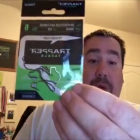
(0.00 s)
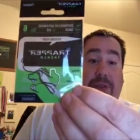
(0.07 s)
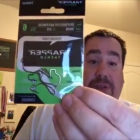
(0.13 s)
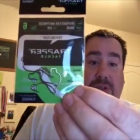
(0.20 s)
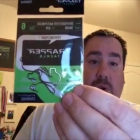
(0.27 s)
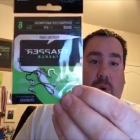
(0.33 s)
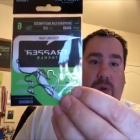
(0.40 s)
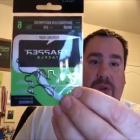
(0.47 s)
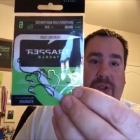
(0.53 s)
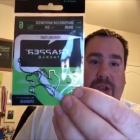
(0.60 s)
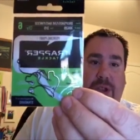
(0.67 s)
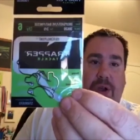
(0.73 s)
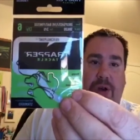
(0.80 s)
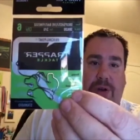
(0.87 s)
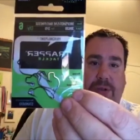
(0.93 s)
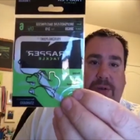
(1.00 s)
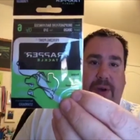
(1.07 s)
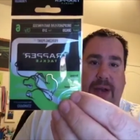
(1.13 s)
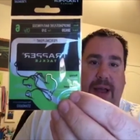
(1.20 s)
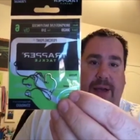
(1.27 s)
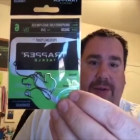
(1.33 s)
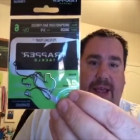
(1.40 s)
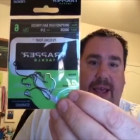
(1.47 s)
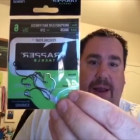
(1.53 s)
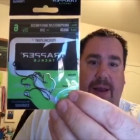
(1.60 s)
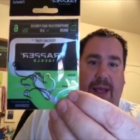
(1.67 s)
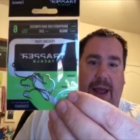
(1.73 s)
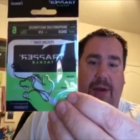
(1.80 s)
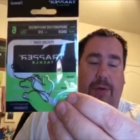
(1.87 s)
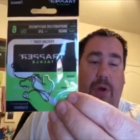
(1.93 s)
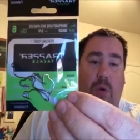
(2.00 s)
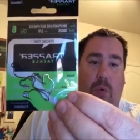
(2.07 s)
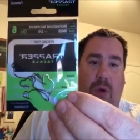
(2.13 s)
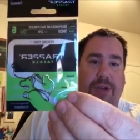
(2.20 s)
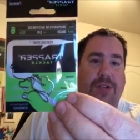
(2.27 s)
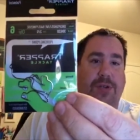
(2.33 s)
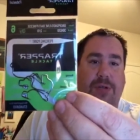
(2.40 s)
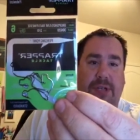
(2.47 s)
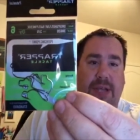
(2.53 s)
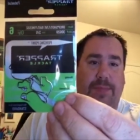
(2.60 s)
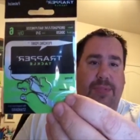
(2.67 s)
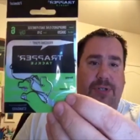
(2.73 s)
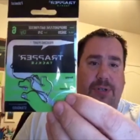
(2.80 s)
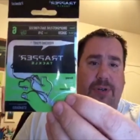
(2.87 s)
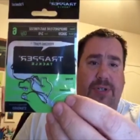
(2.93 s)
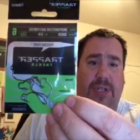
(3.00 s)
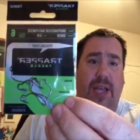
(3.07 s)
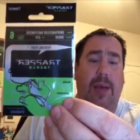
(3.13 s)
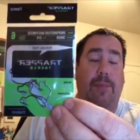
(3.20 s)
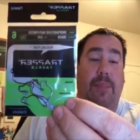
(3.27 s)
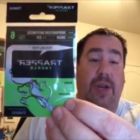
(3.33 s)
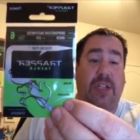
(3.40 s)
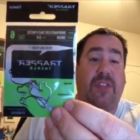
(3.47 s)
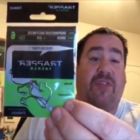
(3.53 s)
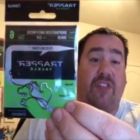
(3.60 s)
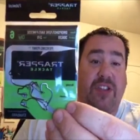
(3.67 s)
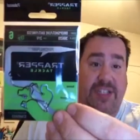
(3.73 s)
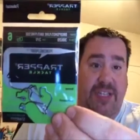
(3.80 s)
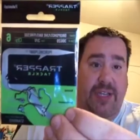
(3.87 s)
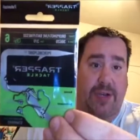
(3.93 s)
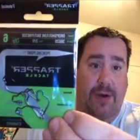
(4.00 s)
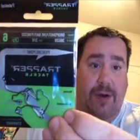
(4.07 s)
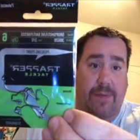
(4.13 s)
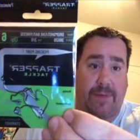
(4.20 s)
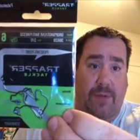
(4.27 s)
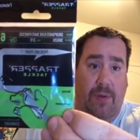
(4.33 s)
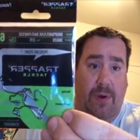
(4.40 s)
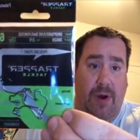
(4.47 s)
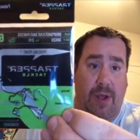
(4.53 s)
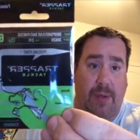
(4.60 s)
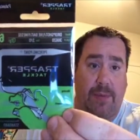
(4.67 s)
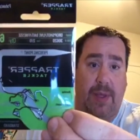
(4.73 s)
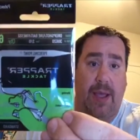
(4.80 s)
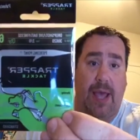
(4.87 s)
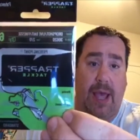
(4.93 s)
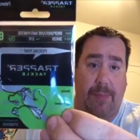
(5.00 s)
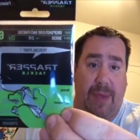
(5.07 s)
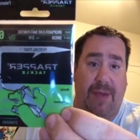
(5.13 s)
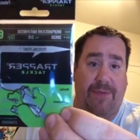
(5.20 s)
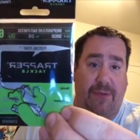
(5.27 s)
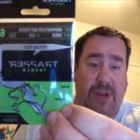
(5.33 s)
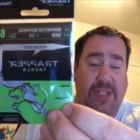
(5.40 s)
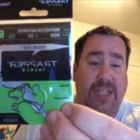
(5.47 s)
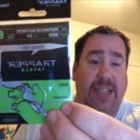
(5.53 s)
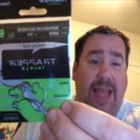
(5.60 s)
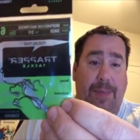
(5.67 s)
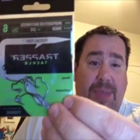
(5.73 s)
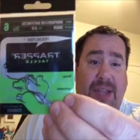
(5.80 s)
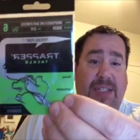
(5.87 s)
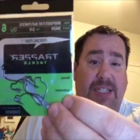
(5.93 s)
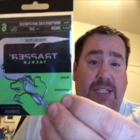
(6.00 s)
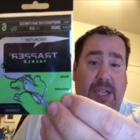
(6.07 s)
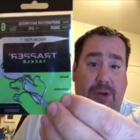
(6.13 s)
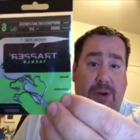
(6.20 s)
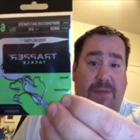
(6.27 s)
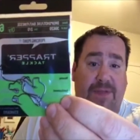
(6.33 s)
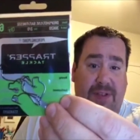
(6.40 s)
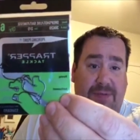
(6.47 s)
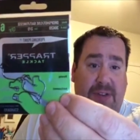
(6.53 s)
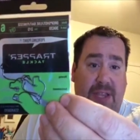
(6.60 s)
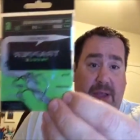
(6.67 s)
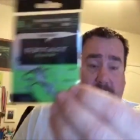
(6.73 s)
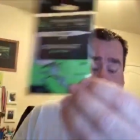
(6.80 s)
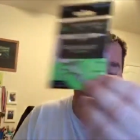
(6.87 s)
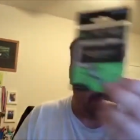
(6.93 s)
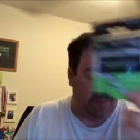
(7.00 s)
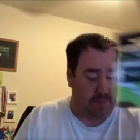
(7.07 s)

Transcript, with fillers: our weather's colder than yours right now, Dan. I don't know what your temperature is, but it's freezing here in Florida. And by freezing, that means it's under 50.